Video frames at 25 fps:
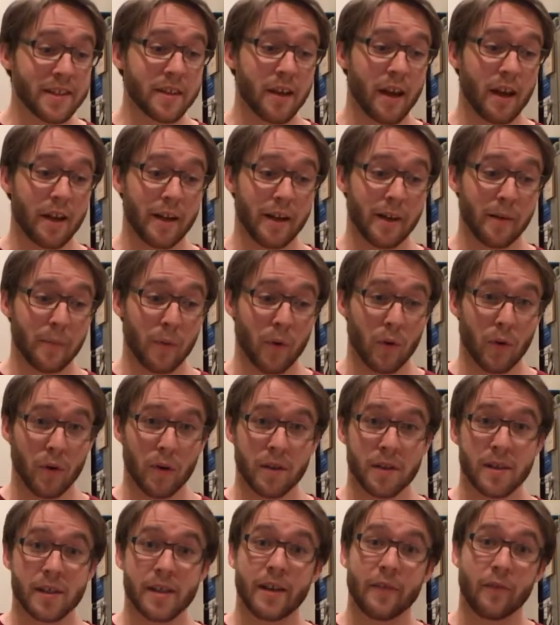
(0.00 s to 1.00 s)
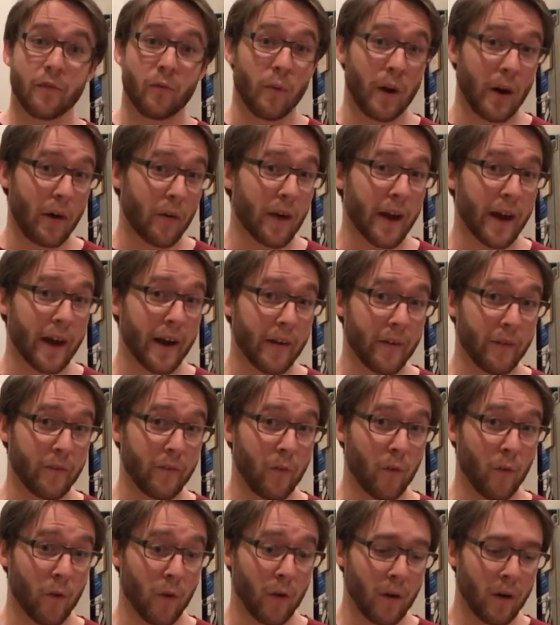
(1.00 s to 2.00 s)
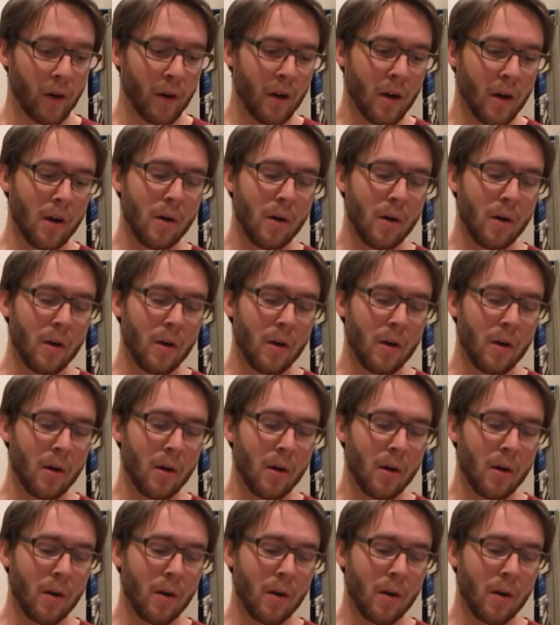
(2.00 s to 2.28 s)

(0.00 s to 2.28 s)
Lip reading: these cutting boards, if well cared for,